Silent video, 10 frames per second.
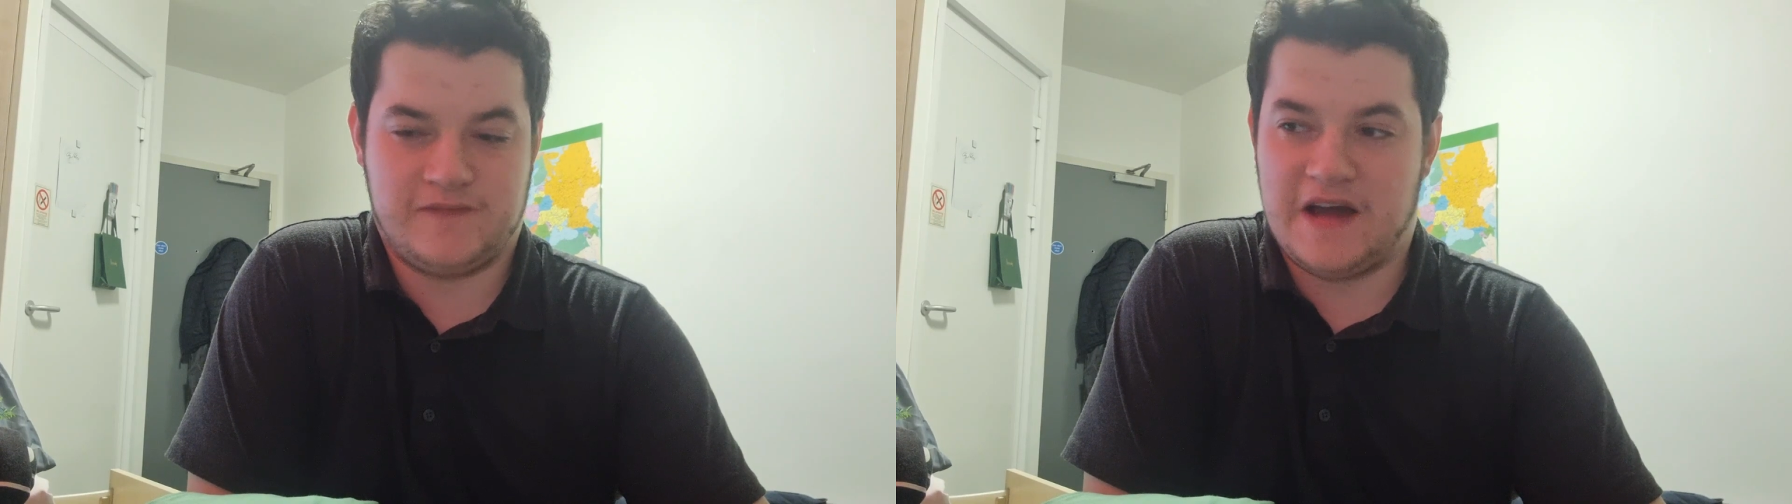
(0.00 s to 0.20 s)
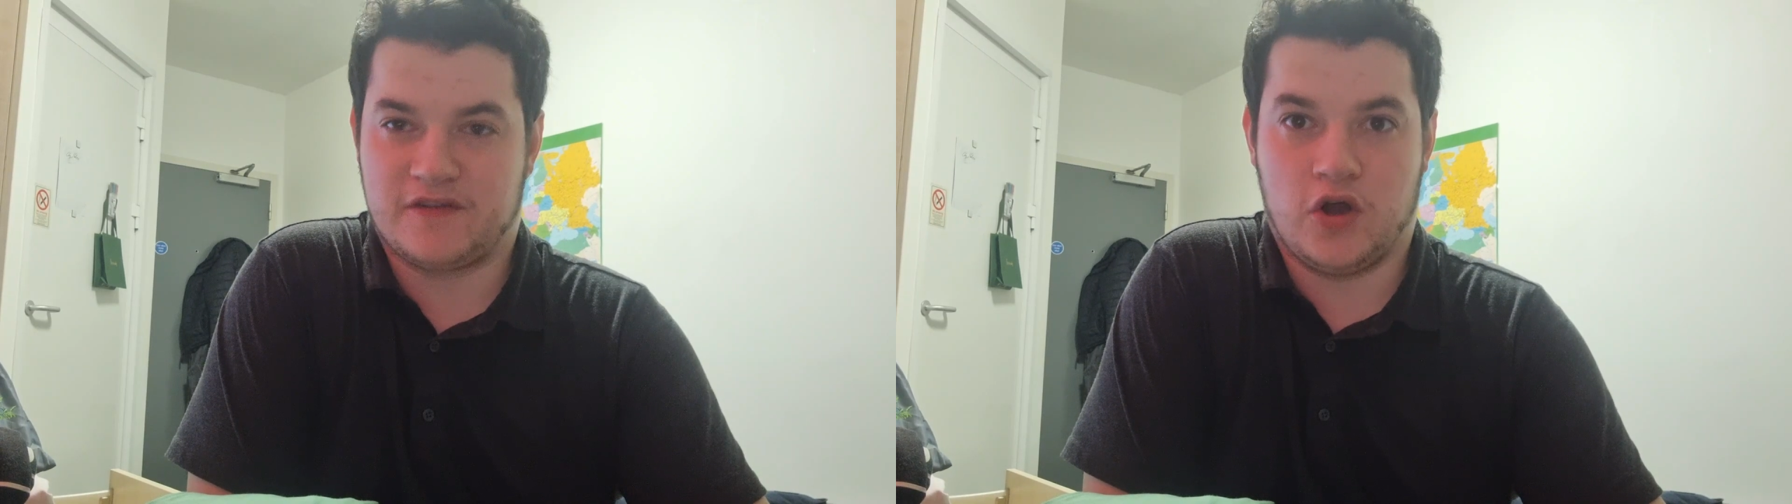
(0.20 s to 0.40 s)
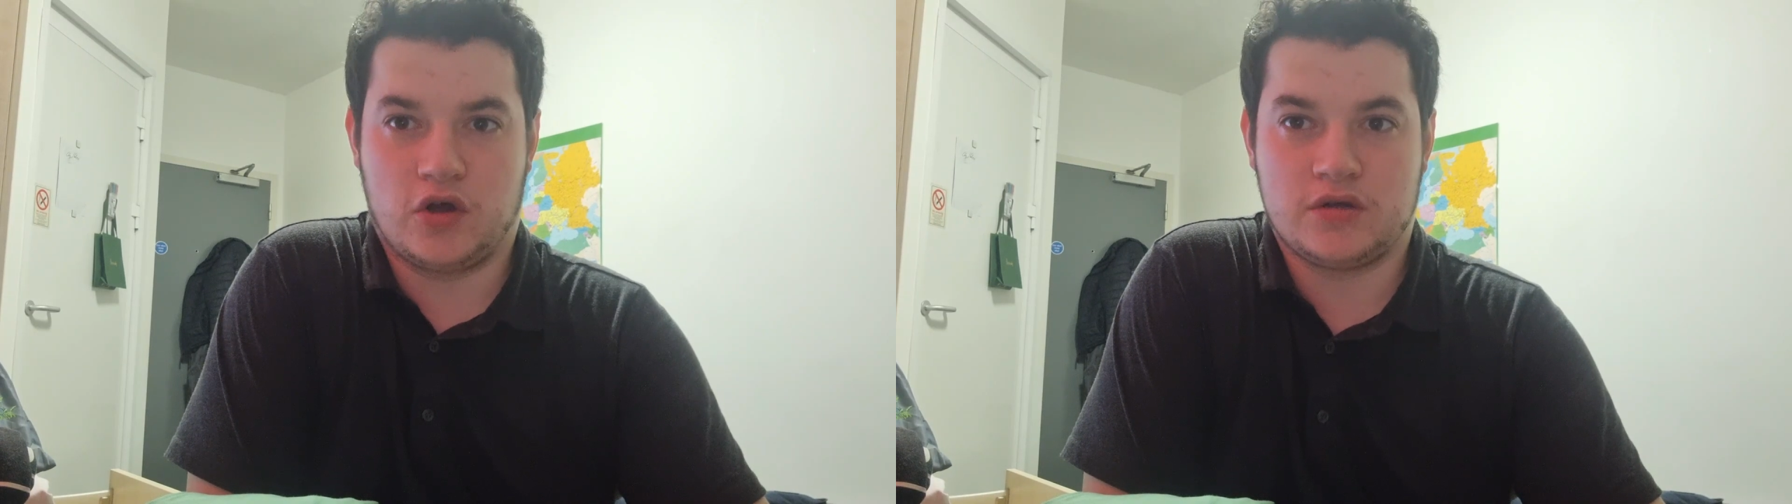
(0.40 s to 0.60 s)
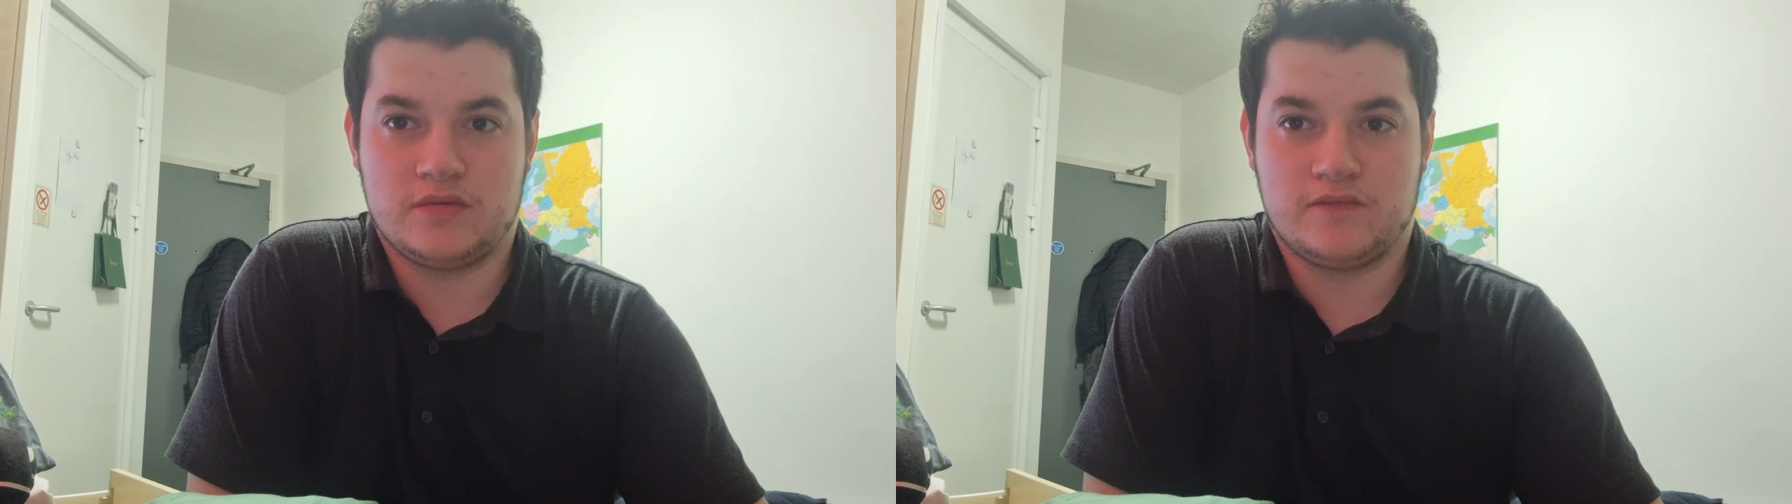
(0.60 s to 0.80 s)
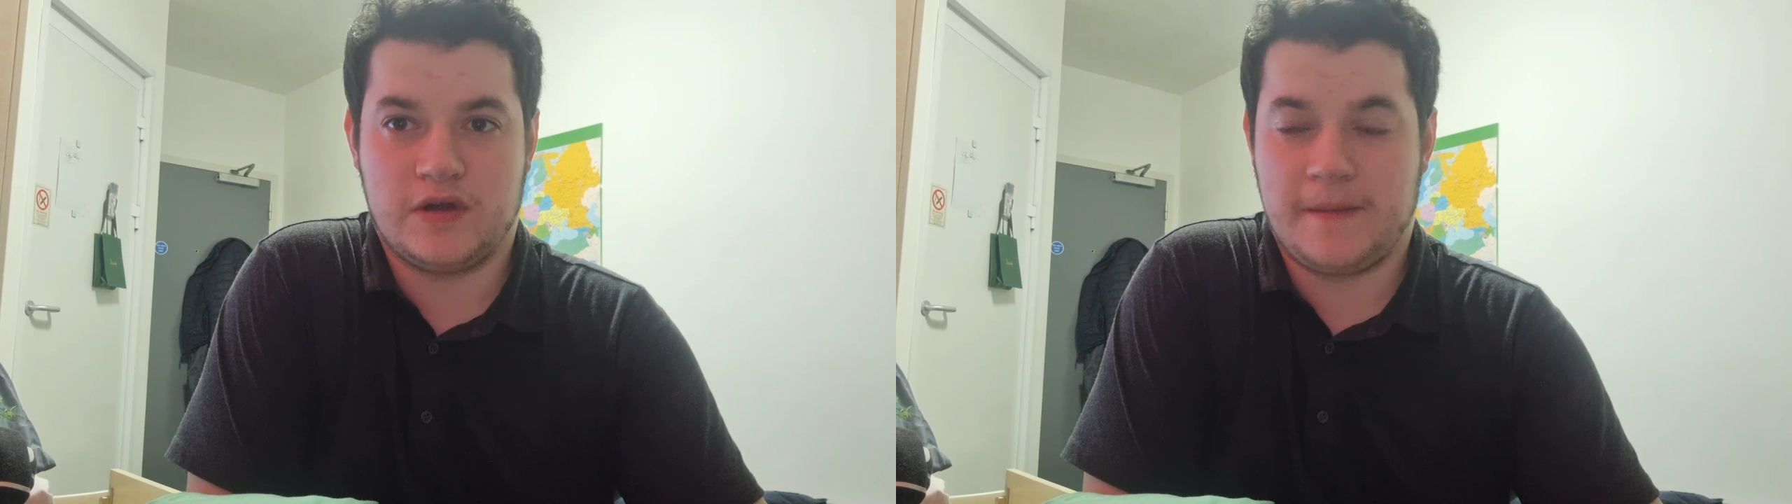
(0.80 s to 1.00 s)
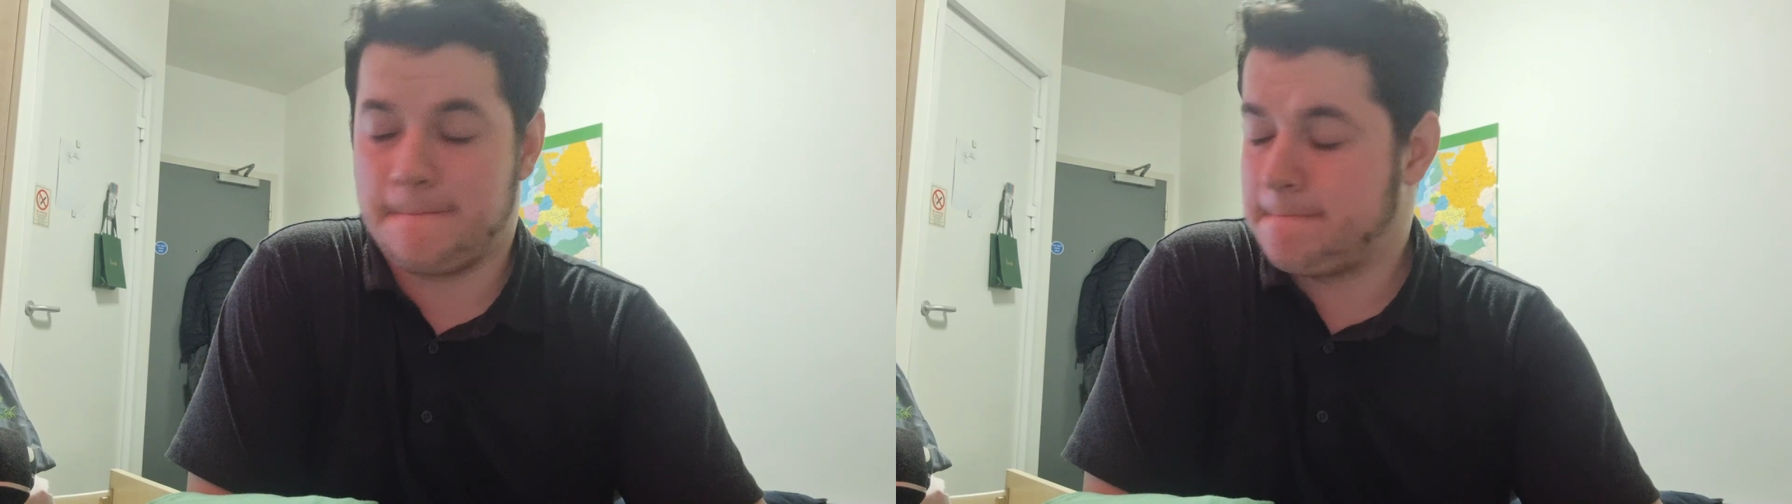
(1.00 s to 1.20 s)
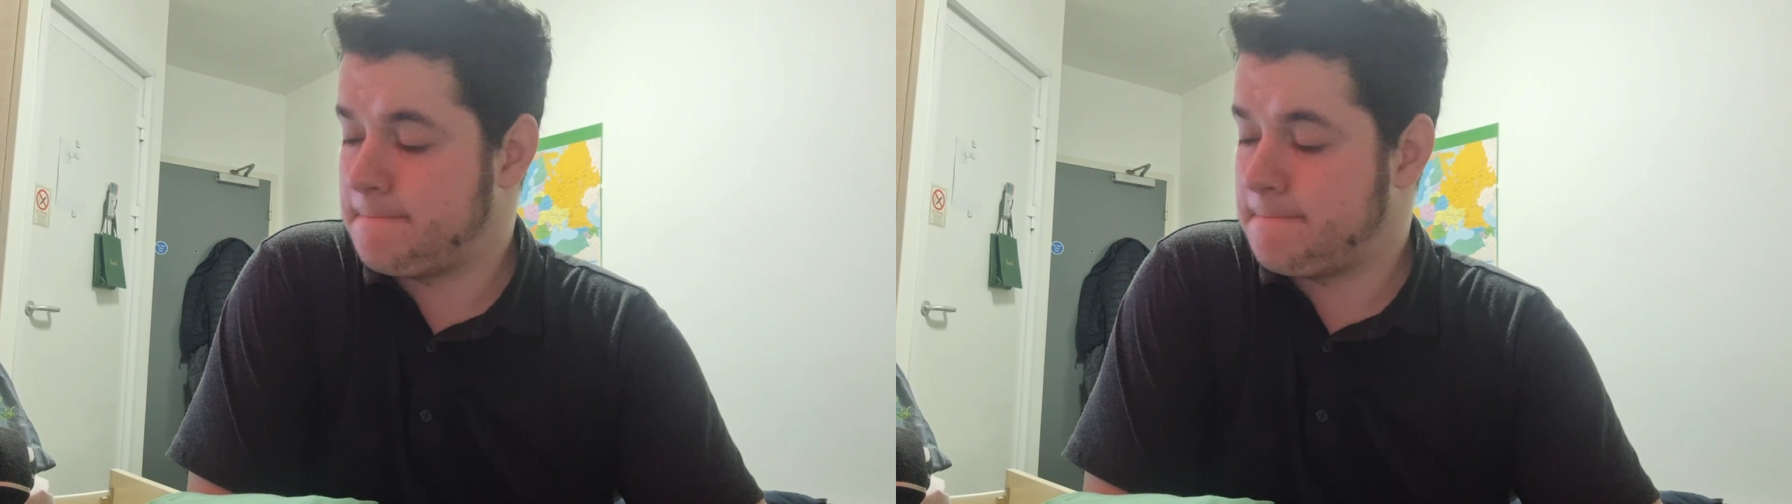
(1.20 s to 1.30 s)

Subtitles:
5 o'clock, right,